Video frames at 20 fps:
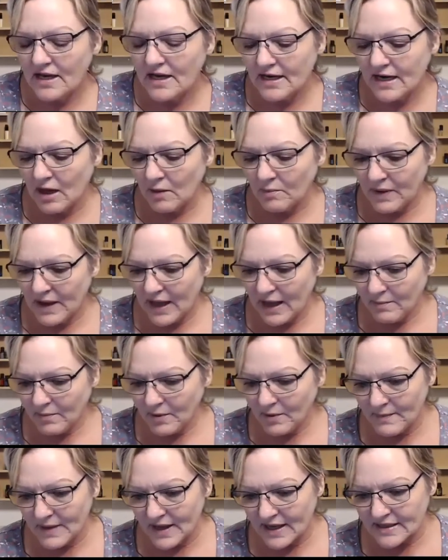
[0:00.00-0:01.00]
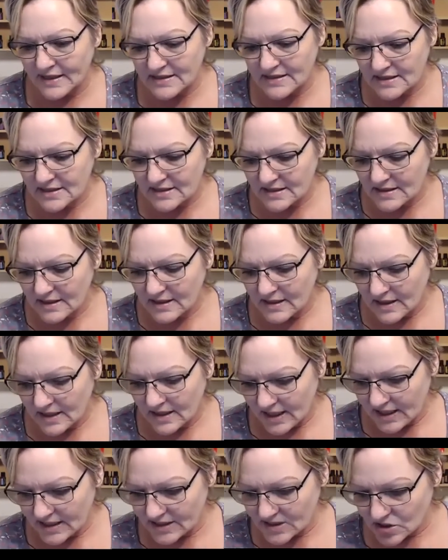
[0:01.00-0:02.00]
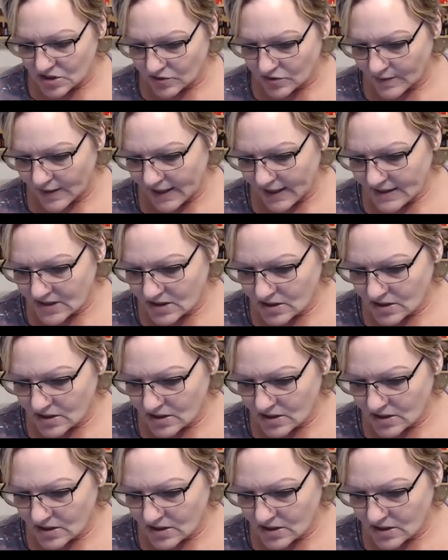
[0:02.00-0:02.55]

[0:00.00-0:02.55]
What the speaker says: Now peppermint is great